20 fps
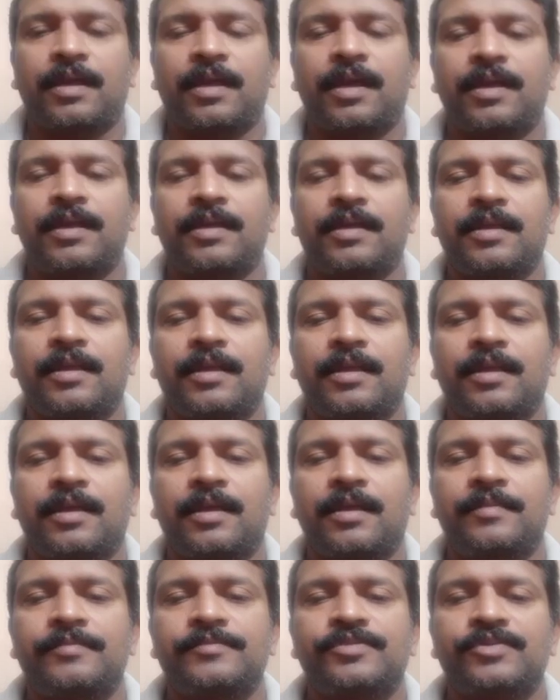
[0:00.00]
Hi,
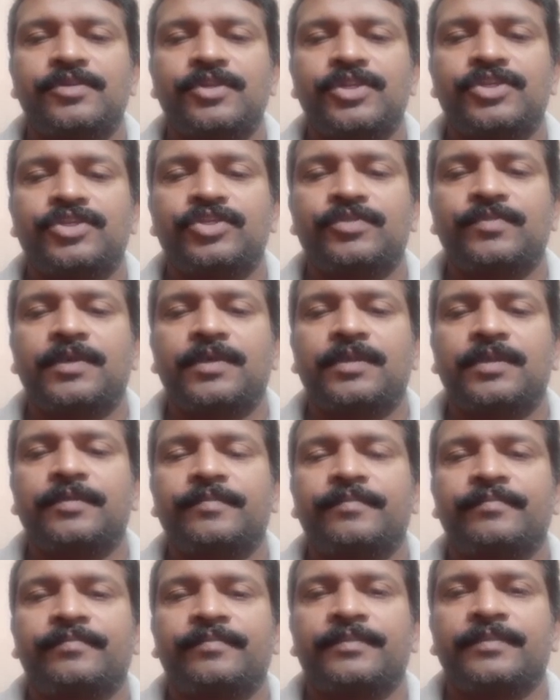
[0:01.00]
I'm Suresh Kumar.
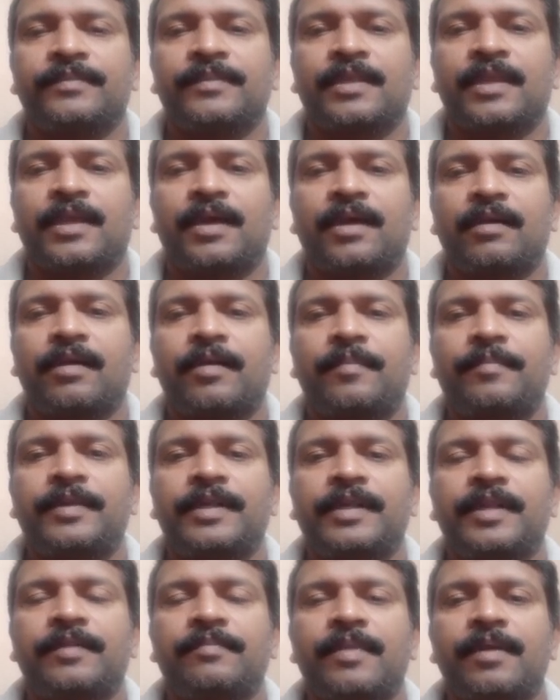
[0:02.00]
I
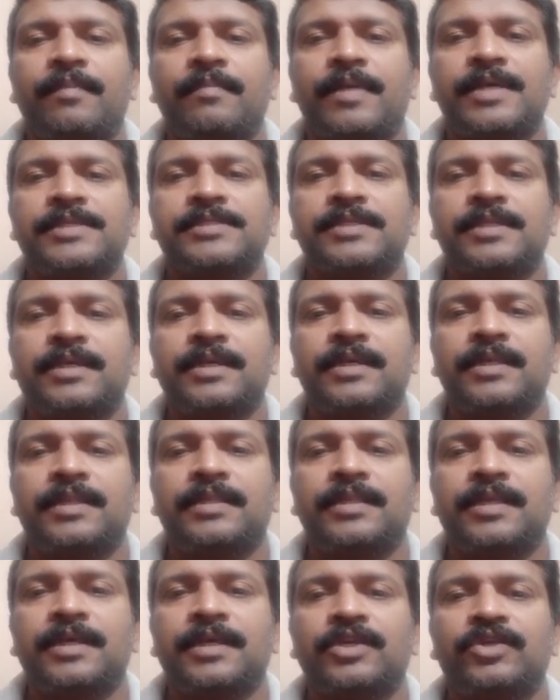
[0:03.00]
completed my master degree
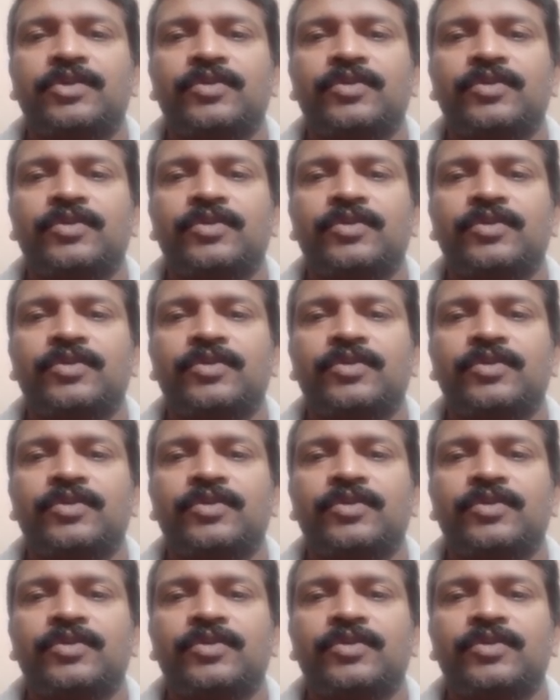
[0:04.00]
in the year